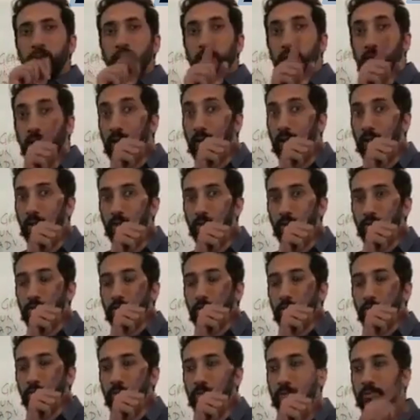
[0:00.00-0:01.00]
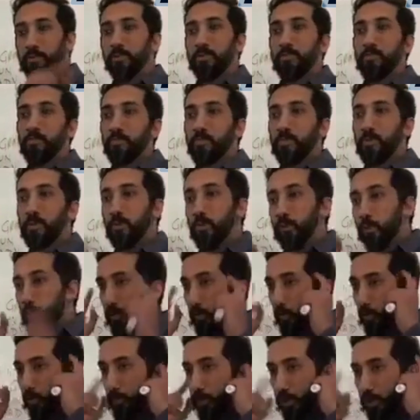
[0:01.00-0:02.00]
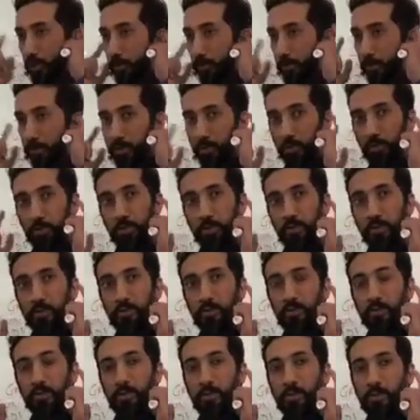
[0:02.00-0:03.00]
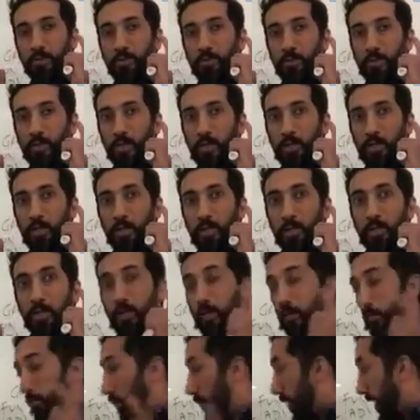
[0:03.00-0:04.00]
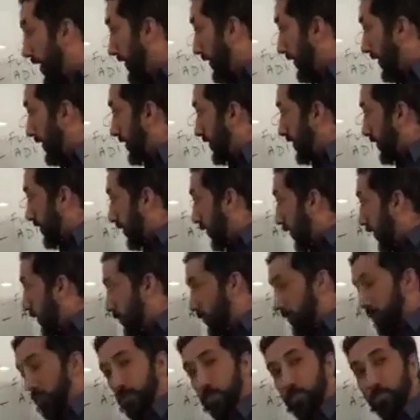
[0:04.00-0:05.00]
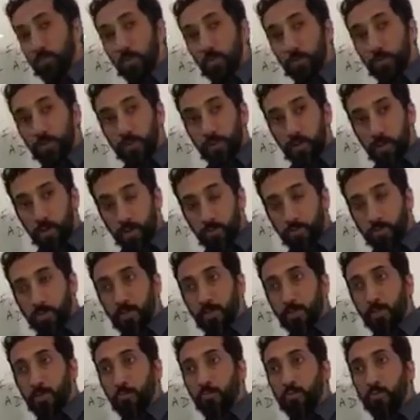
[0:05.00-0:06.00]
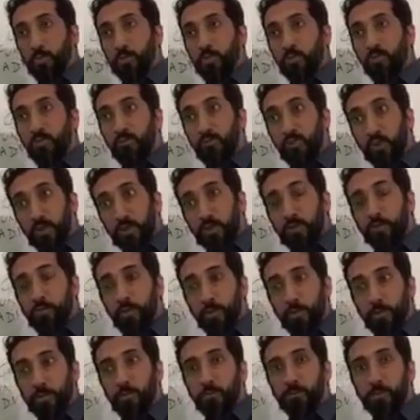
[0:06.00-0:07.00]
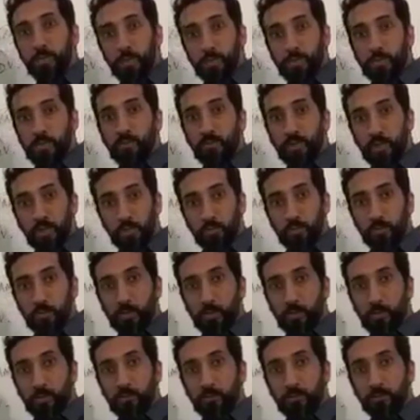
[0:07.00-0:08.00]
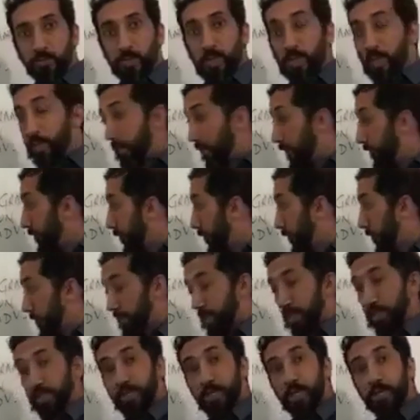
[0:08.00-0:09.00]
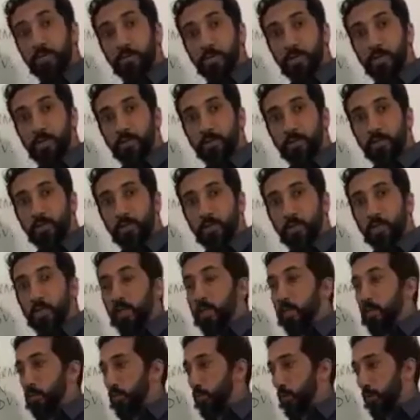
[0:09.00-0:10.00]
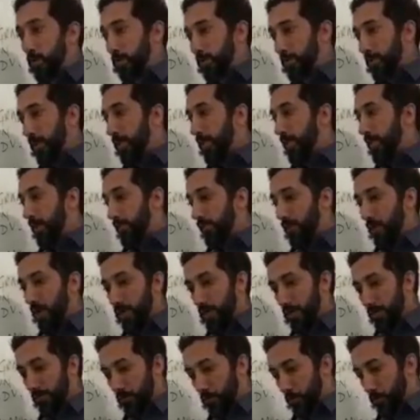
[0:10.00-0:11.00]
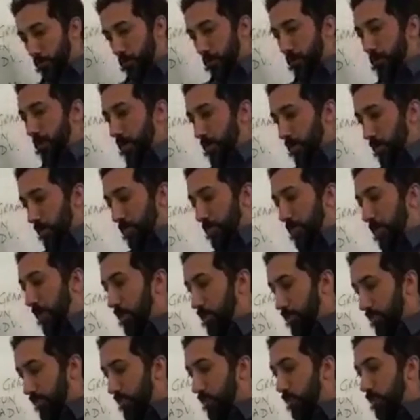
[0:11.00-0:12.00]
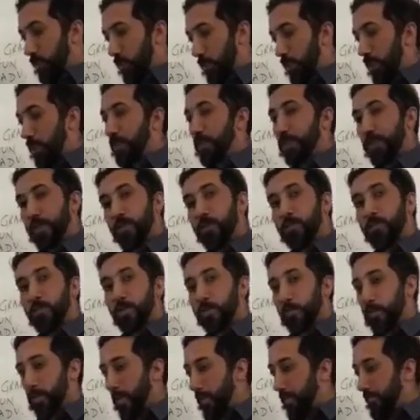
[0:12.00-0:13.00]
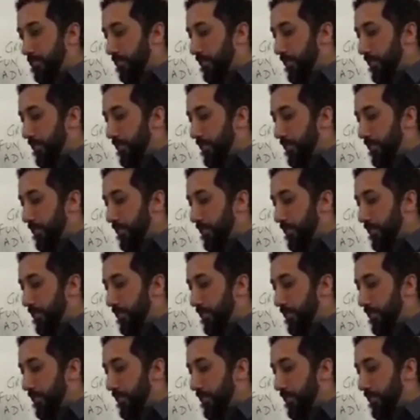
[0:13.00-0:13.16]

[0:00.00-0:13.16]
hey, I learned that word. You'll be able to hear it, okay? Why not start with the most common and the most fundamental piece of language and understand that well? So it's like if you imagine a page of the Qur'an in Arabic, right?